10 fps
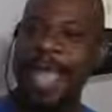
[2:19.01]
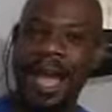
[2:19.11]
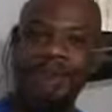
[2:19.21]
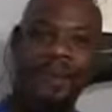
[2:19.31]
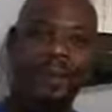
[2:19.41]
I
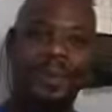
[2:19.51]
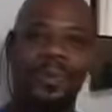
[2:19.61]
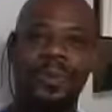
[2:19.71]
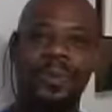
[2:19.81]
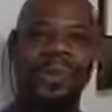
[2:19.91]
remember
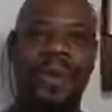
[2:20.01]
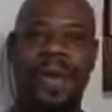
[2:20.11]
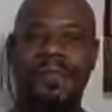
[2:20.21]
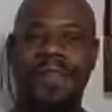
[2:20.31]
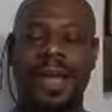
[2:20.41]
when my
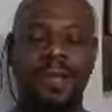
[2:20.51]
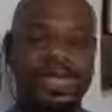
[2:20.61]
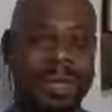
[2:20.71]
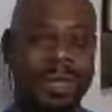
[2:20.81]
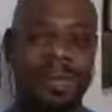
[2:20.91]
wife and I were
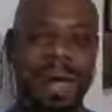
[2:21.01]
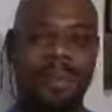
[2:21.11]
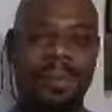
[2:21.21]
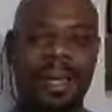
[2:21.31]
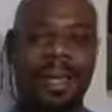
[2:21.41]
still in
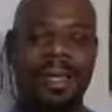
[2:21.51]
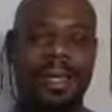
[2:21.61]
Panama,